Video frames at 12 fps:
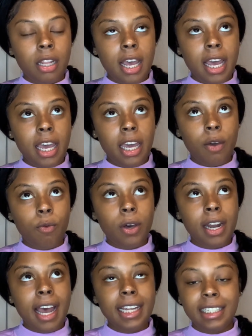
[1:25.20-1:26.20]
what
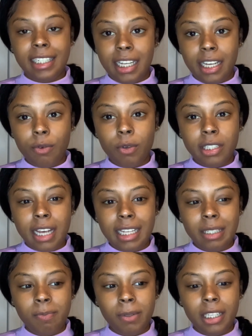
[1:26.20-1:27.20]
I did was I
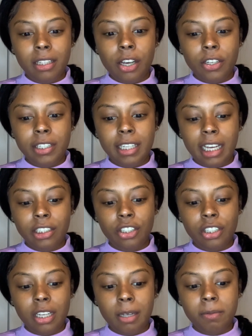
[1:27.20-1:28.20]
split those
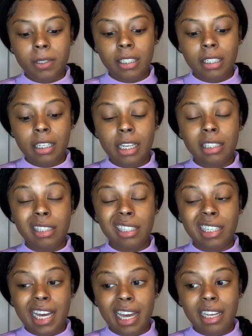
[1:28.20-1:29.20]
sections up into
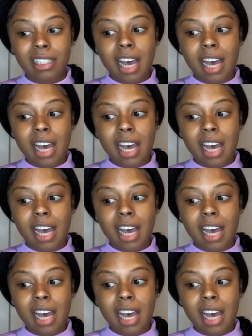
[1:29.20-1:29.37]
days.